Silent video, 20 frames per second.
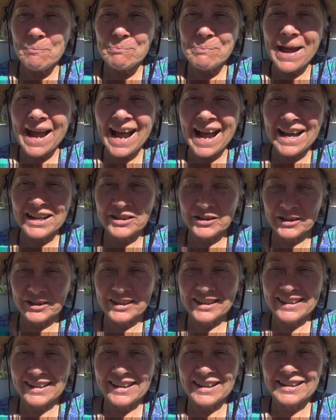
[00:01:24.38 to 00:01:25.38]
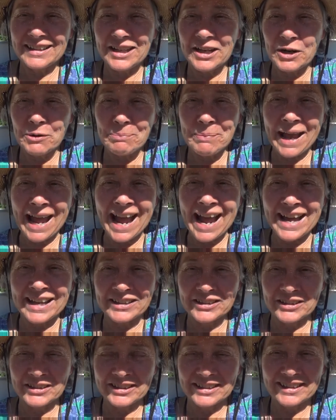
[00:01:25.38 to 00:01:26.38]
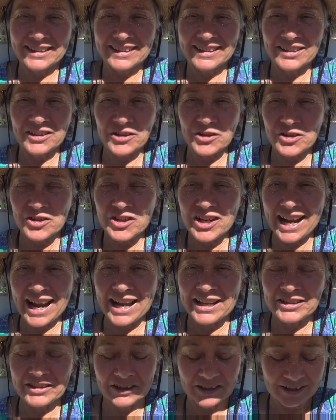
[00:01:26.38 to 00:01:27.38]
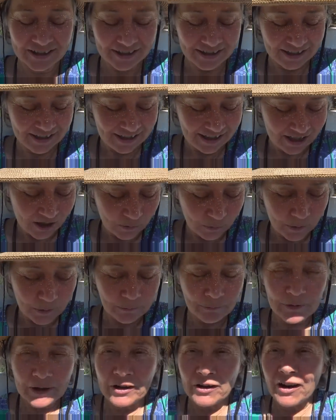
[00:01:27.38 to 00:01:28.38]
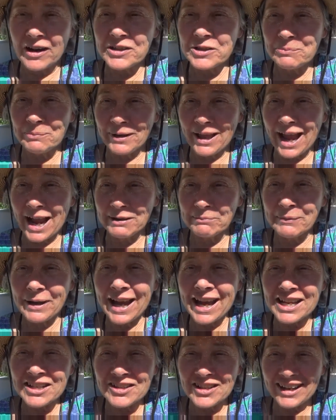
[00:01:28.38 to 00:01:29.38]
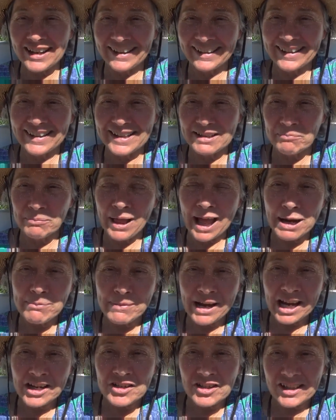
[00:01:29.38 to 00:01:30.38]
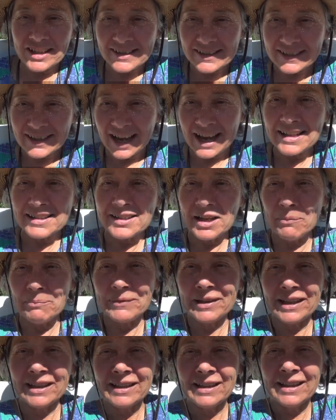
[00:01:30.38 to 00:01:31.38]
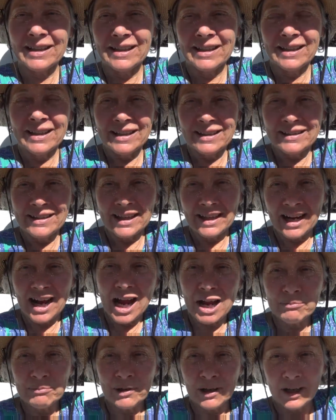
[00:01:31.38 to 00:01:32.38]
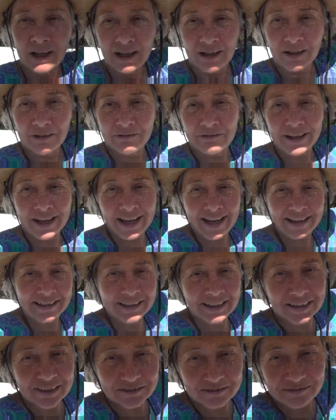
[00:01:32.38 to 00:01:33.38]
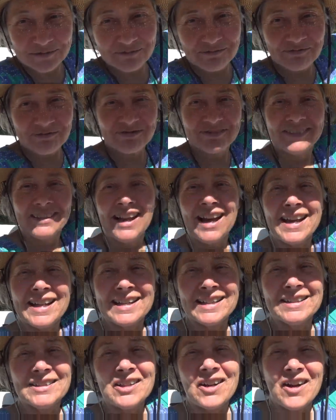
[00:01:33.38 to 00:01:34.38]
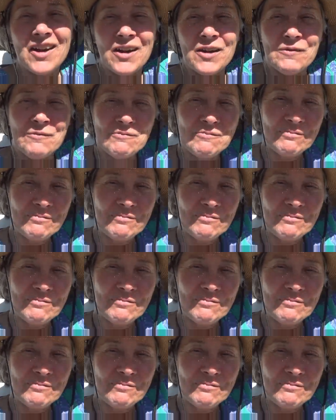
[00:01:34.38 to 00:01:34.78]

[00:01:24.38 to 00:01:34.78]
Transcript: patter, clear patter or chatter with regard to black magic. And black magic is not something that I'm a, a fan of. Not at all.